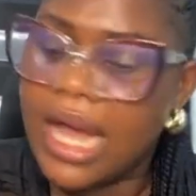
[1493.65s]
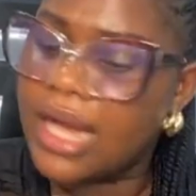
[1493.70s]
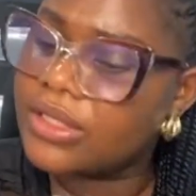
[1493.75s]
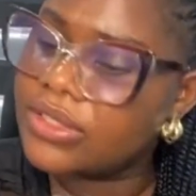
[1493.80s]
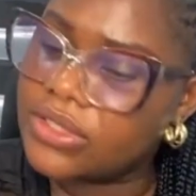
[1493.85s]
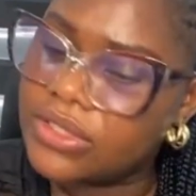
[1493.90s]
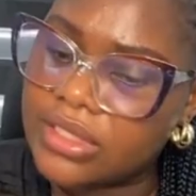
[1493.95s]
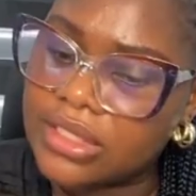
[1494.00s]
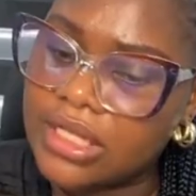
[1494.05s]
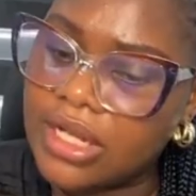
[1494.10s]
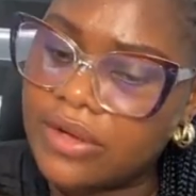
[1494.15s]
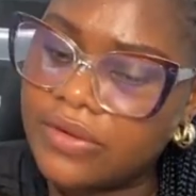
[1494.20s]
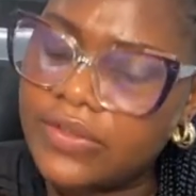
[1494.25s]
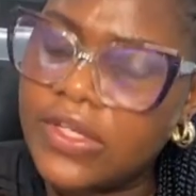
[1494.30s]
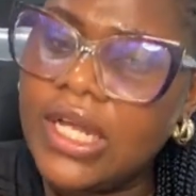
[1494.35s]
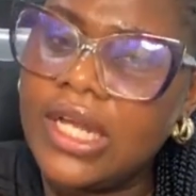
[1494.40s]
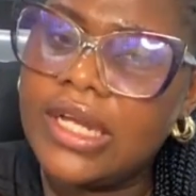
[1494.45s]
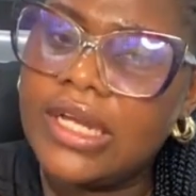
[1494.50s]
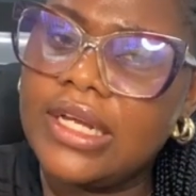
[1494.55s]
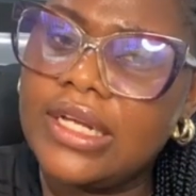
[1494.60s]
Ask
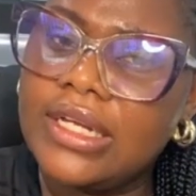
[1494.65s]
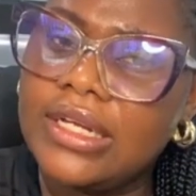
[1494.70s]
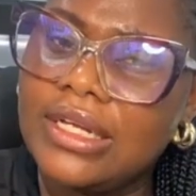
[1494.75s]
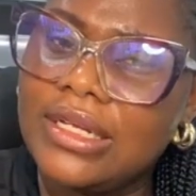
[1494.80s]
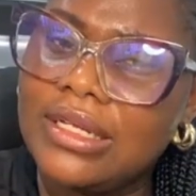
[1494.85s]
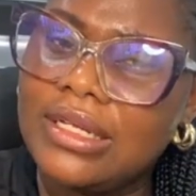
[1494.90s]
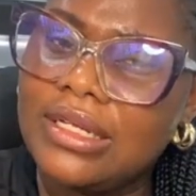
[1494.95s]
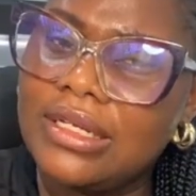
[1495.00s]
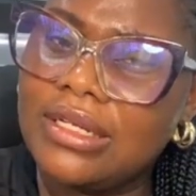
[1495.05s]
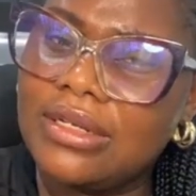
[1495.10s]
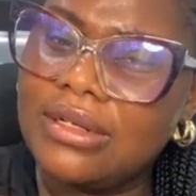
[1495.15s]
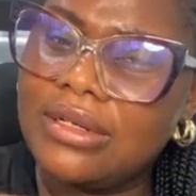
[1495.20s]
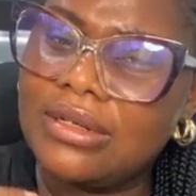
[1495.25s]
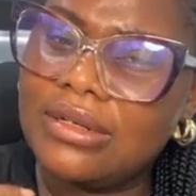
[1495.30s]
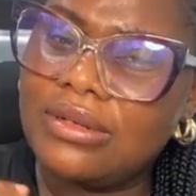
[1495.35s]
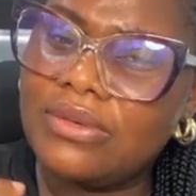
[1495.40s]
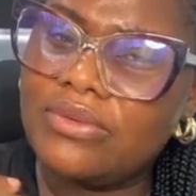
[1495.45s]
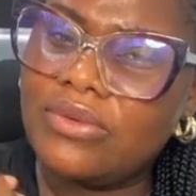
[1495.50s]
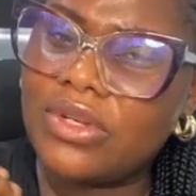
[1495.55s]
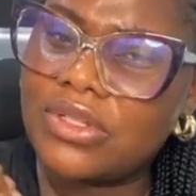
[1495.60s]
yourself,
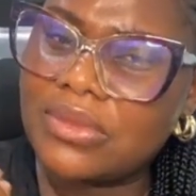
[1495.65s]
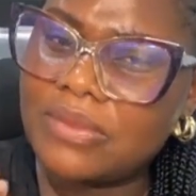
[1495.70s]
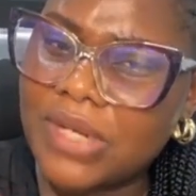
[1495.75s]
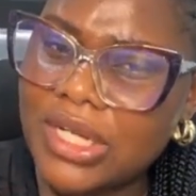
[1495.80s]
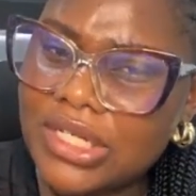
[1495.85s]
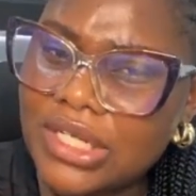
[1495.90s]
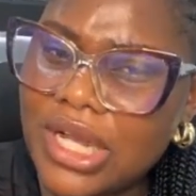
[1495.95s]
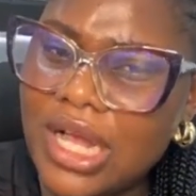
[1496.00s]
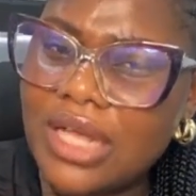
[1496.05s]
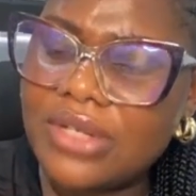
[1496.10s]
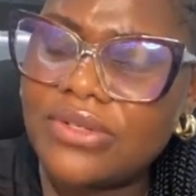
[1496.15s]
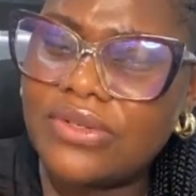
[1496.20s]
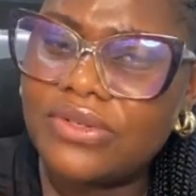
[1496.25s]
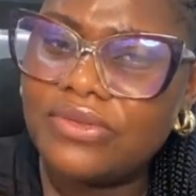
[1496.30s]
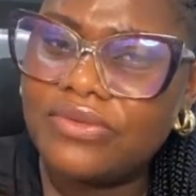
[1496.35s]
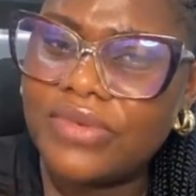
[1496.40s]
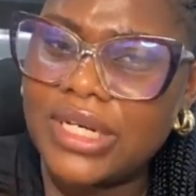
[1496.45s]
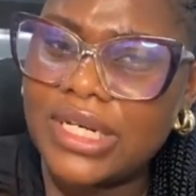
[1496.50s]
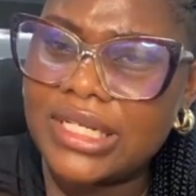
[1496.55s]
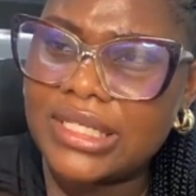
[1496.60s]
was my
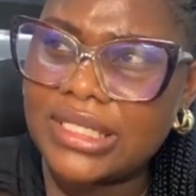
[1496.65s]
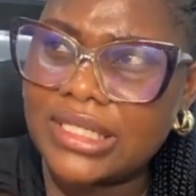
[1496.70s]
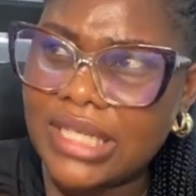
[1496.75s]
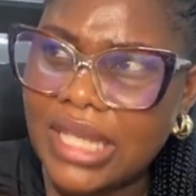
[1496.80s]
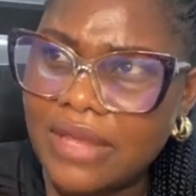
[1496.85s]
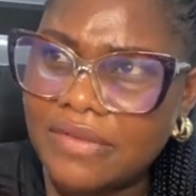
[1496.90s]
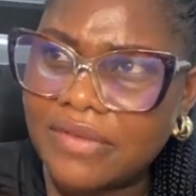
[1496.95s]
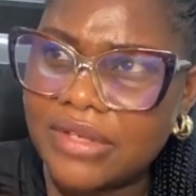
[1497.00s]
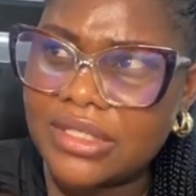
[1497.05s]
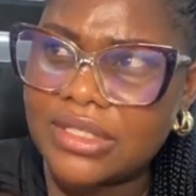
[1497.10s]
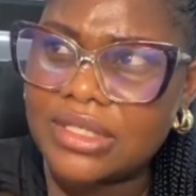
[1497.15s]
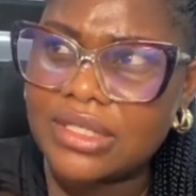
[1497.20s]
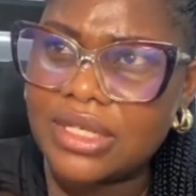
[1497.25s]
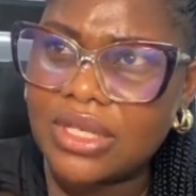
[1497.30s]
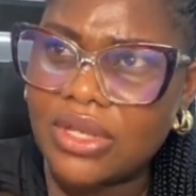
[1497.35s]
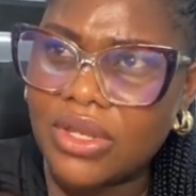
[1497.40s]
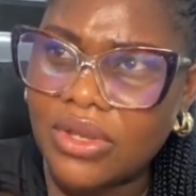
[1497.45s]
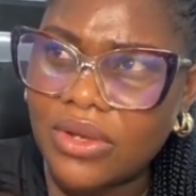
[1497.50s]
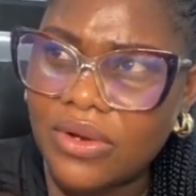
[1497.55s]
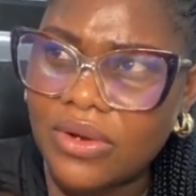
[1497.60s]
childhood really safe and
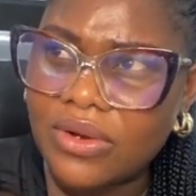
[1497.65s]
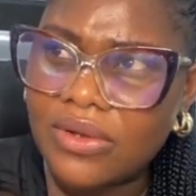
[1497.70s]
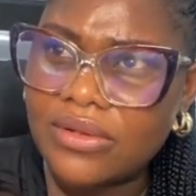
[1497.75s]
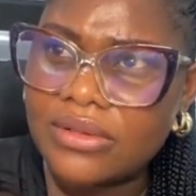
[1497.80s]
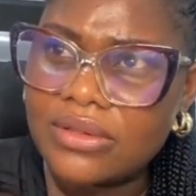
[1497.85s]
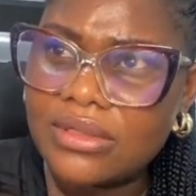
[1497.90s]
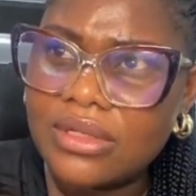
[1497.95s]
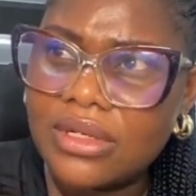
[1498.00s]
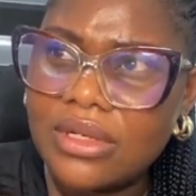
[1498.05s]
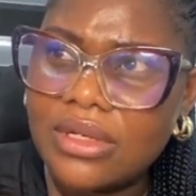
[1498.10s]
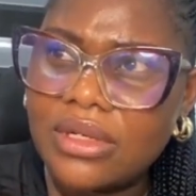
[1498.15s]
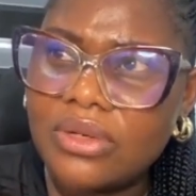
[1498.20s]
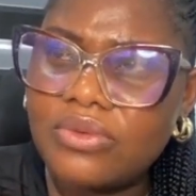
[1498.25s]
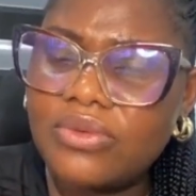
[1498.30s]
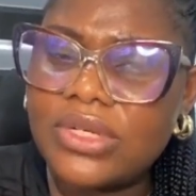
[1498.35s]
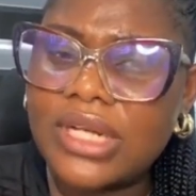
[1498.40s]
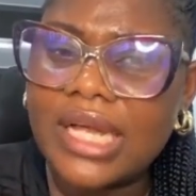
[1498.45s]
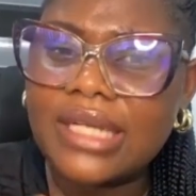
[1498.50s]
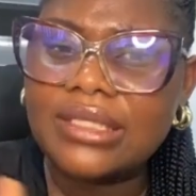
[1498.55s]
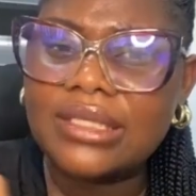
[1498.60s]
secure?
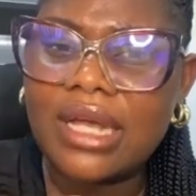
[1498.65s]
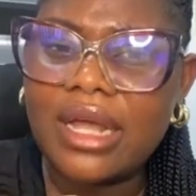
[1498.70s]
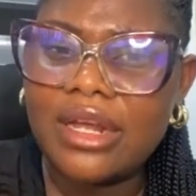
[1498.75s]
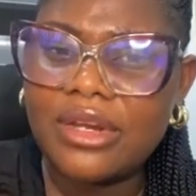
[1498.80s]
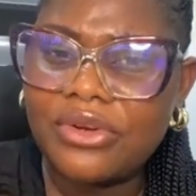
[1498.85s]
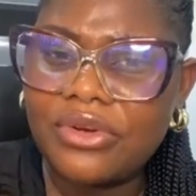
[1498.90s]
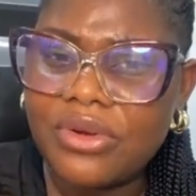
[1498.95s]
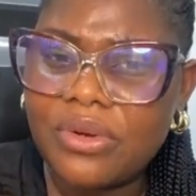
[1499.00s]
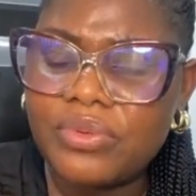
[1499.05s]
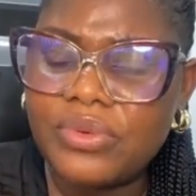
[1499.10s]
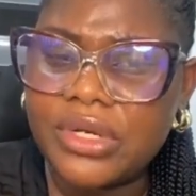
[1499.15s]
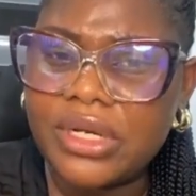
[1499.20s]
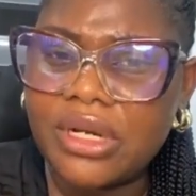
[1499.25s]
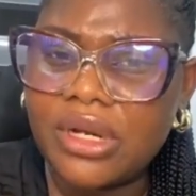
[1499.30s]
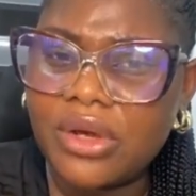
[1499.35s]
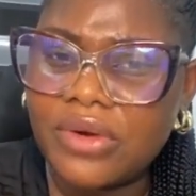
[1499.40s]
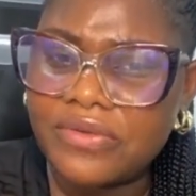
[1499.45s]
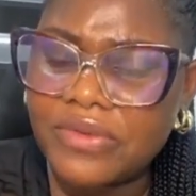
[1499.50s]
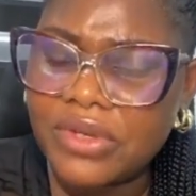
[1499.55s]
Would I say I grew up with